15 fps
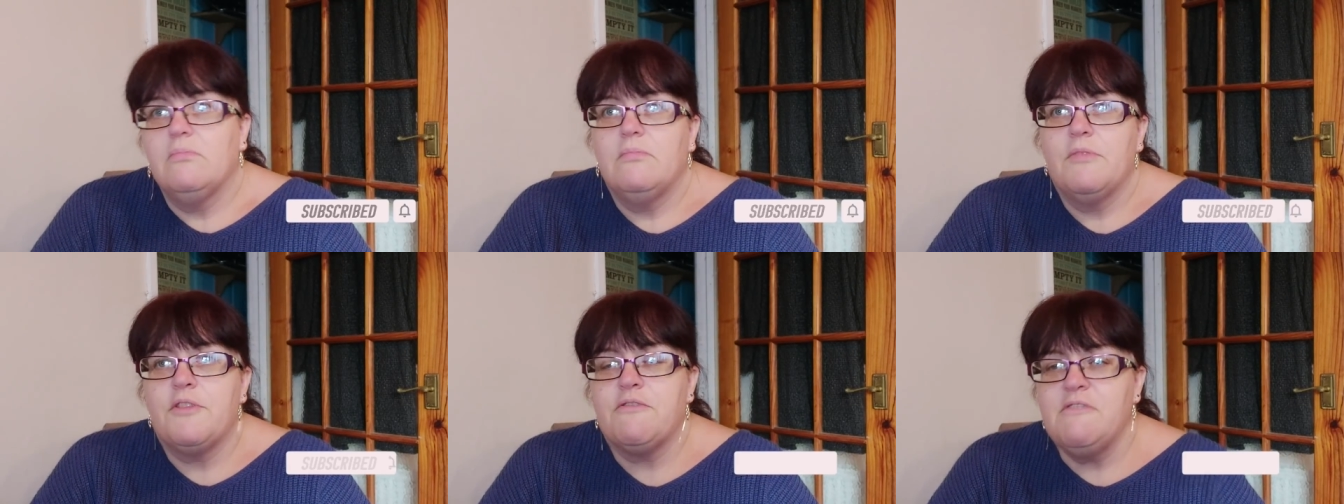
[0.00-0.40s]

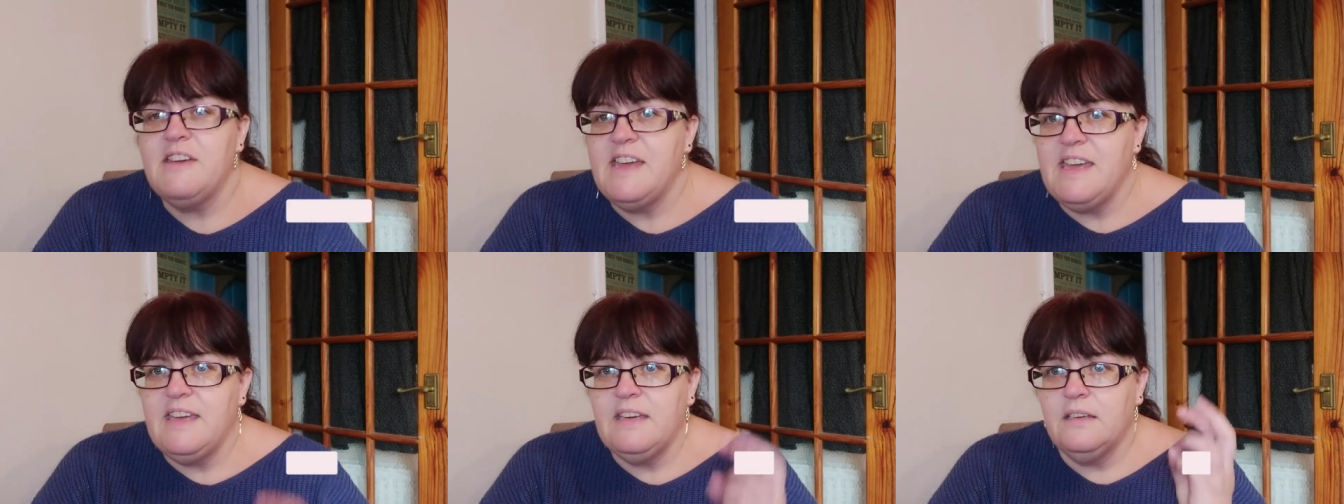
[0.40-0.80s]

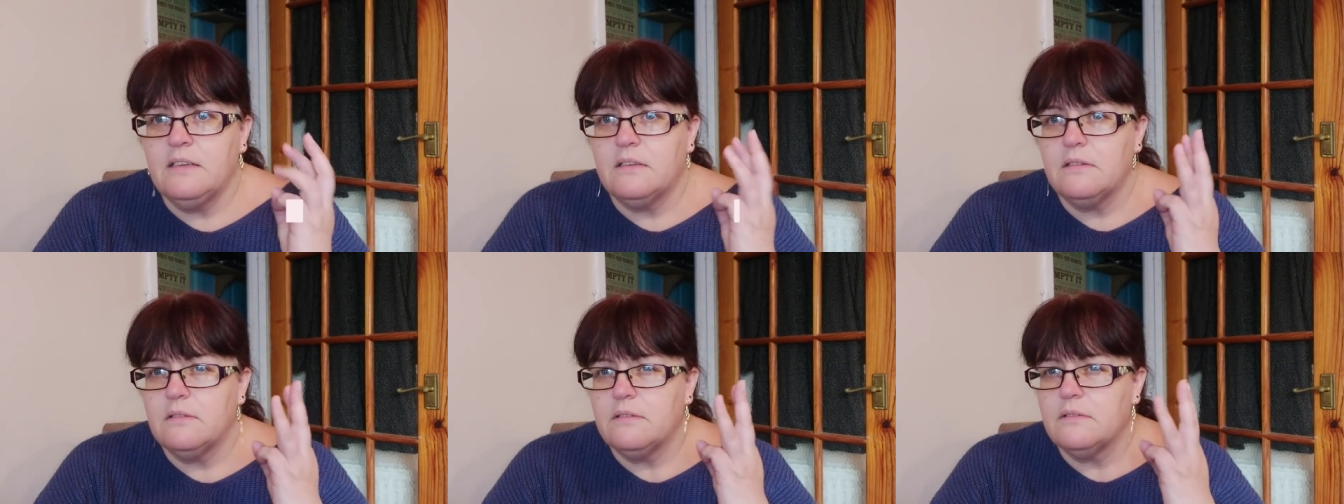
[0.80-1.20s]
3
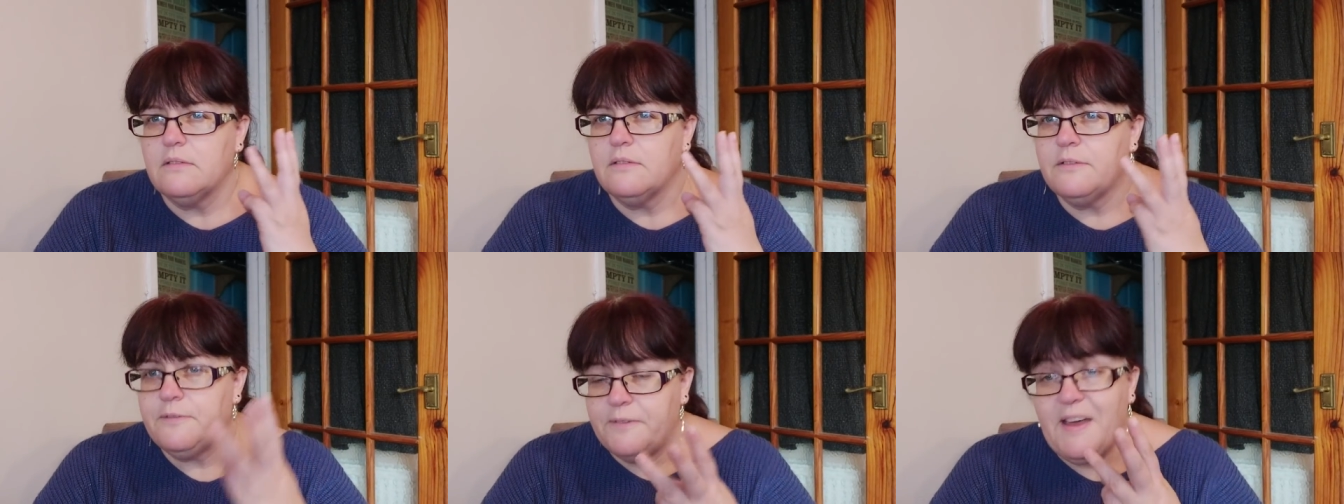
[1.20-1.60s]

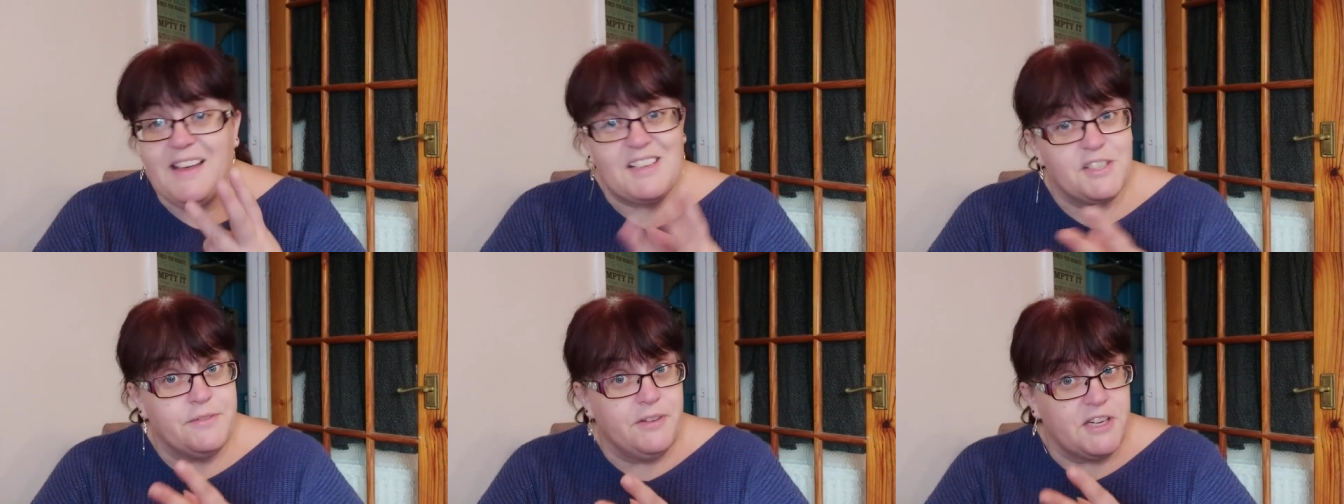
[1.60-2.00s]

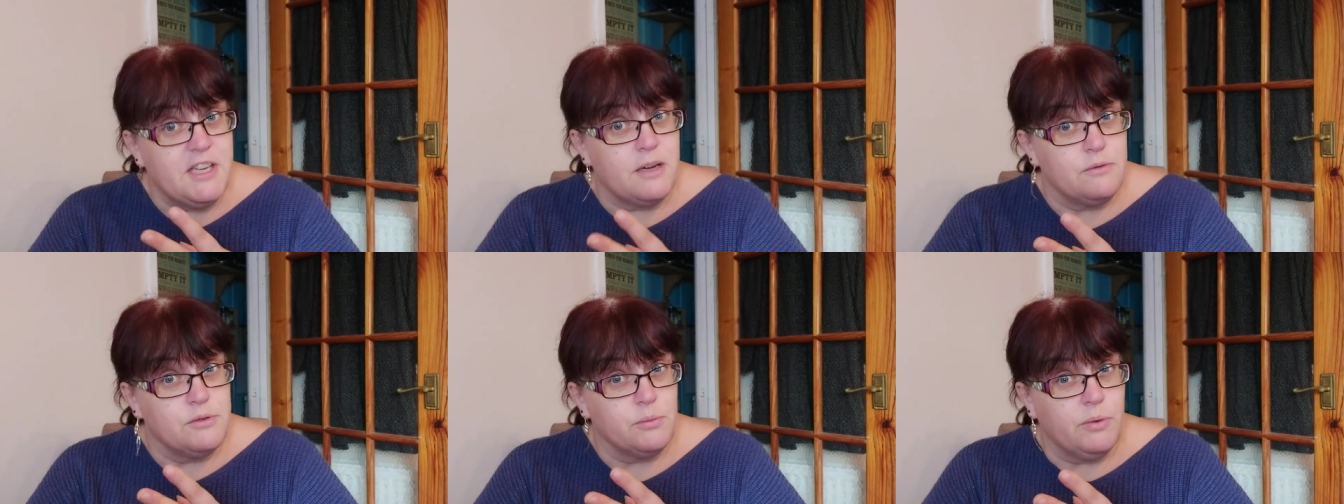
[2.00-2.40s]
fixed
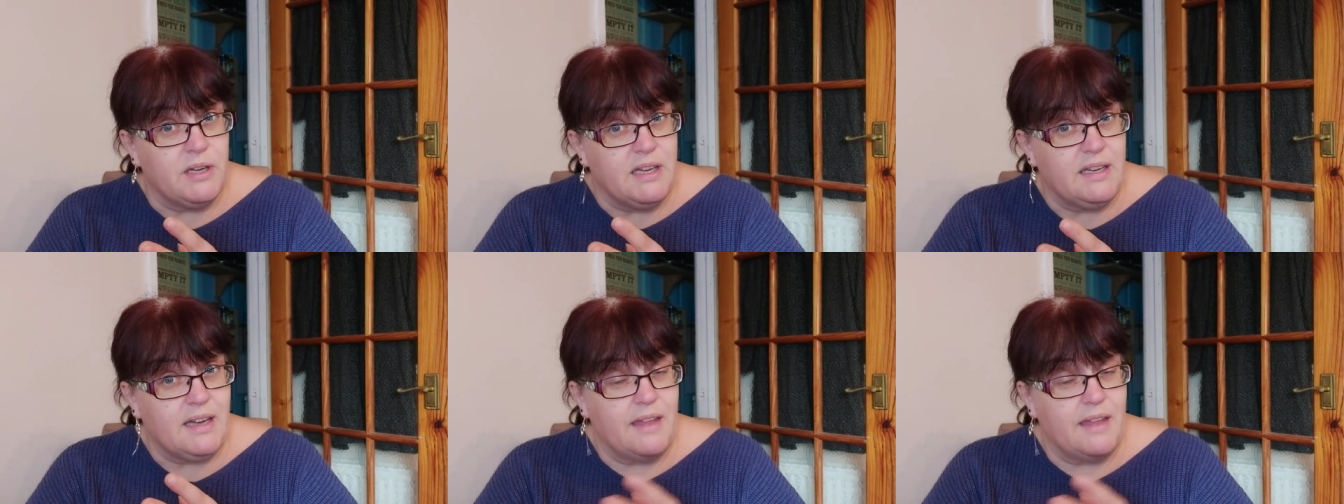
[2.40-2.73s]
videos a week,